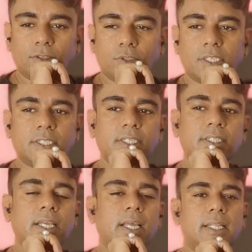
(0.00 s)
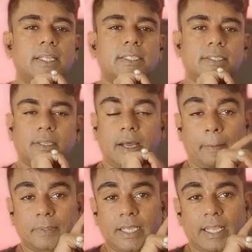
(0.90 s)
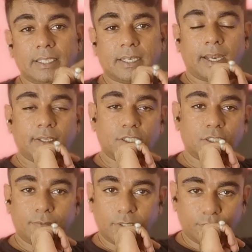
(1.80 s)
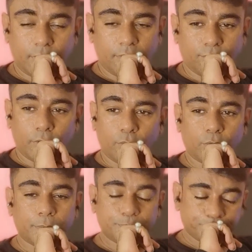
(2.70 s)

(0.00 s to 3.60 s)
So this is the upselling strategies which we have followed.